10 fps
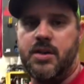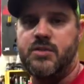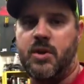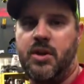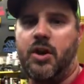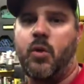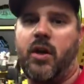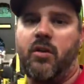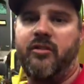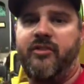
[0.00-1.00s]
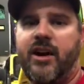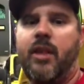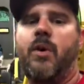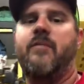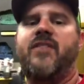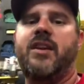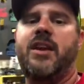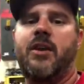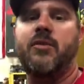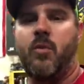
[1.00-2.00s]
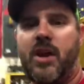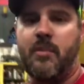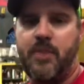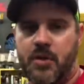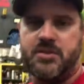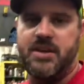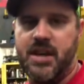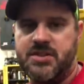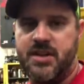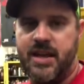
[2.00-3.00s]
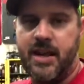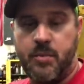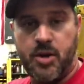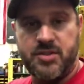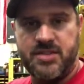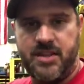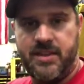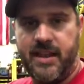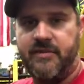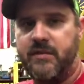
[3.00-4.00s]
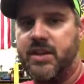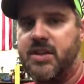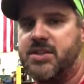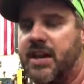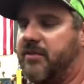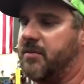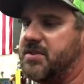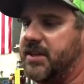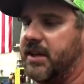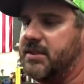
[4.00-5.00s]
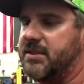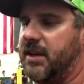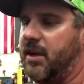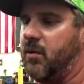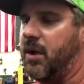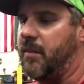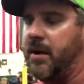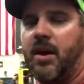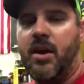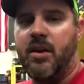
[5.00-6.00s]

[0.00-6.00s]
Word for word: Just want to do a quick little follow-up video to the one I posted yesterday, purchasing the 850J from C&C Equipment.